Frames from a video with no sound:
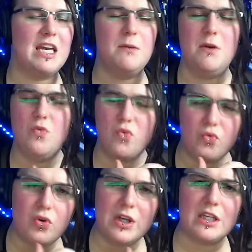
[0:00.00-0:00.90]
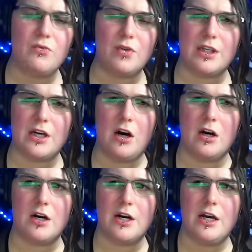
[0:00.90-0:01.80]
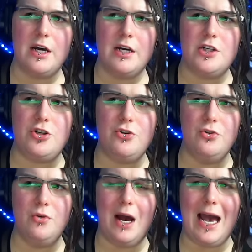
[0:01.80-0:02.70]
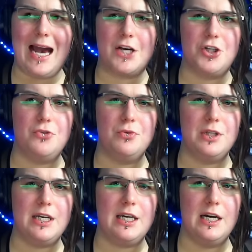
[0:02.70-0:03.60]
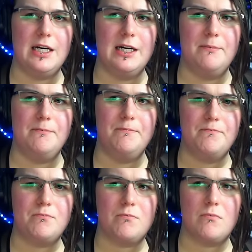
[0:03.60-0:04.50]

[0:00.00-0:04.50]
it can be really, really hard to actually um,